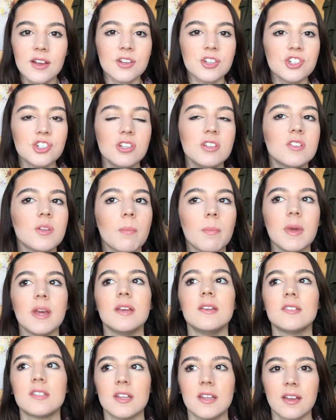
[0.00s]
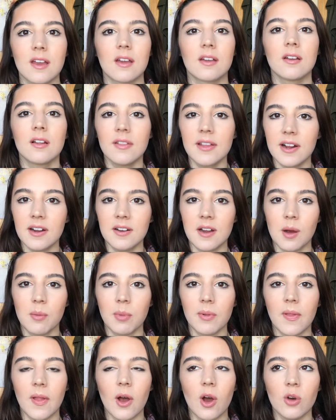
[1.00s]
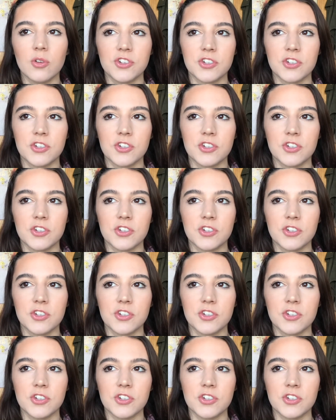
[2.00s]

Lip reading: She's amazing. I'm gonna link her down below